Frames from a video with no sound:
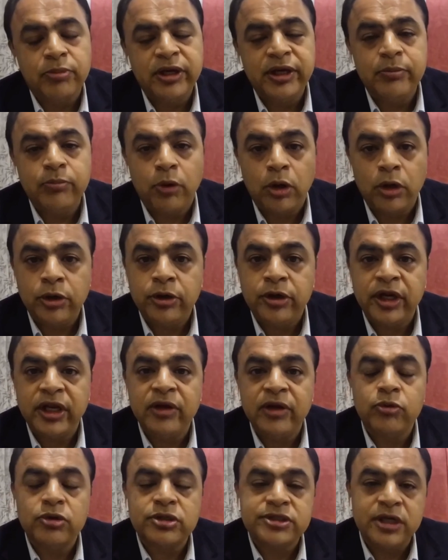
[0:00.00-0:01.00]
The complete
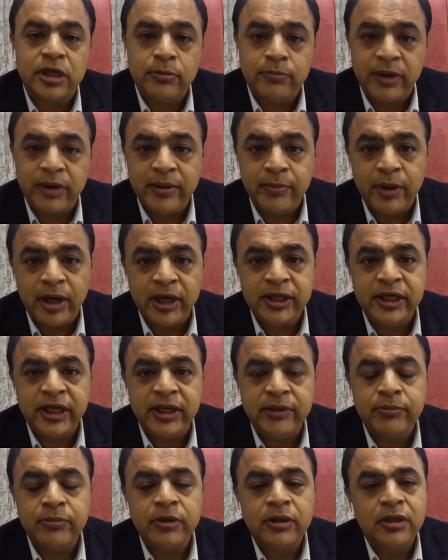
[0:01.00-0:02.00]
monitoring was done by my
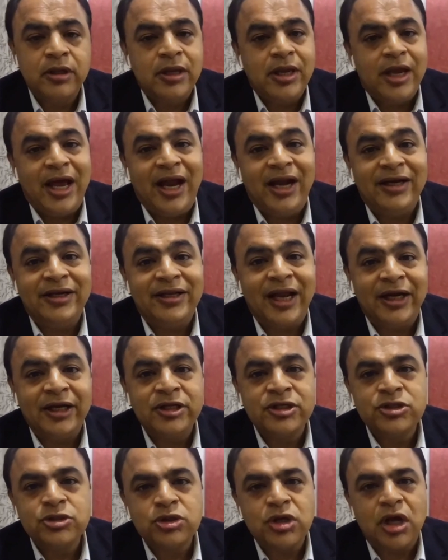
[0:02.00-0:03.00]
team. And
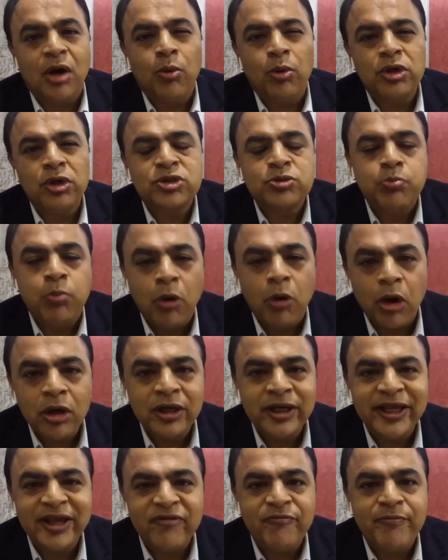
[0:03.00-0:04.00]
that is our
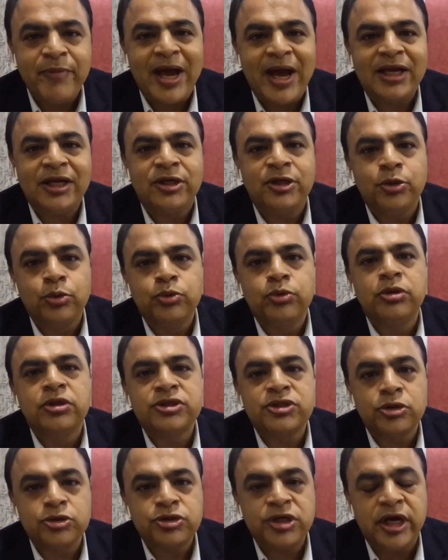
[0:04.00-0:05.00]
small give back to
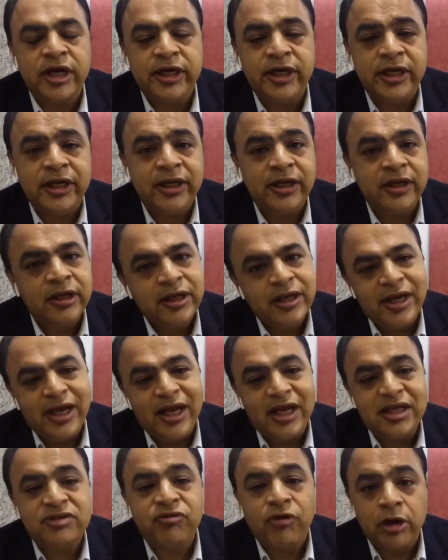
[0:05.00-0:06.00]
the society
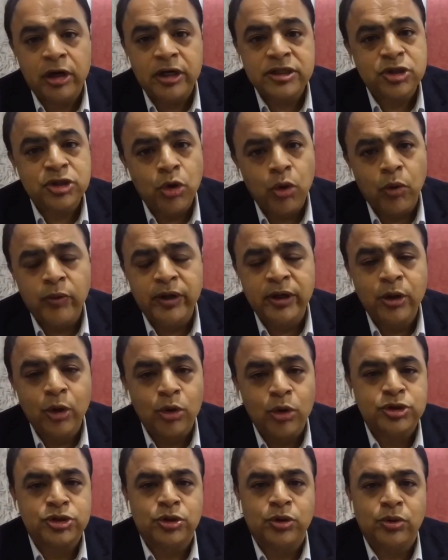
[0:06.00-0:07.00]
as far as
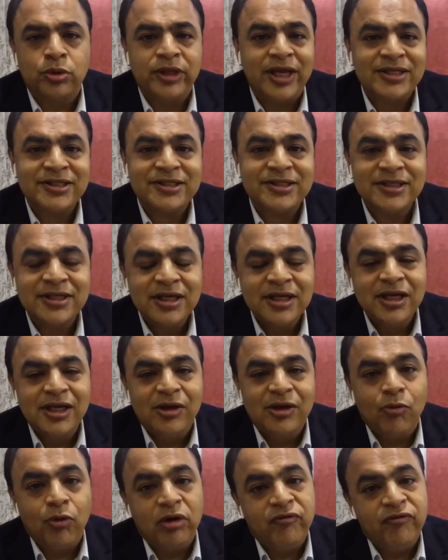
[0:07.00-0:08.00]
COVID goes. That's
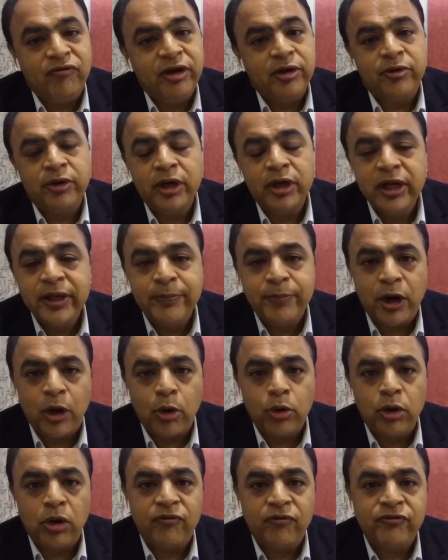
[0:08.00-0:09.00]
what we are really
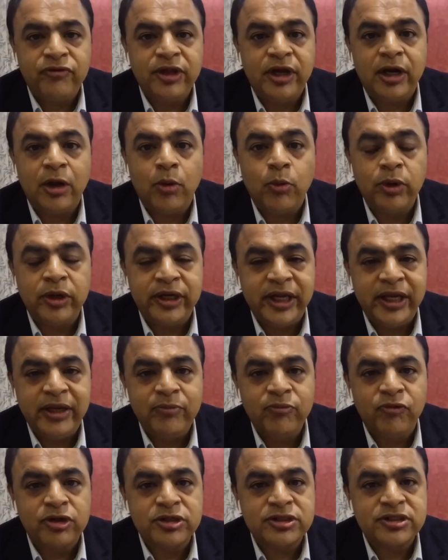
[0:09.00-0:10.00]
proud of, that our
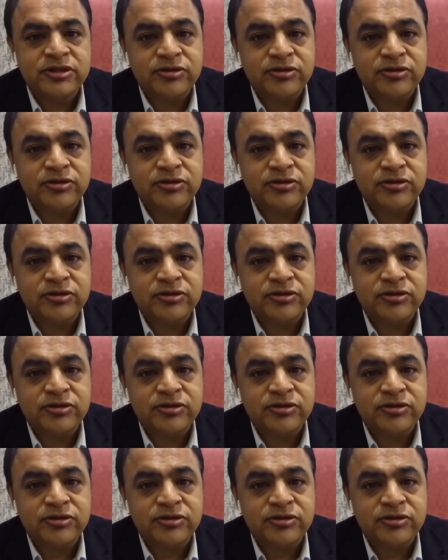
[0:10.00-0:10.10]
team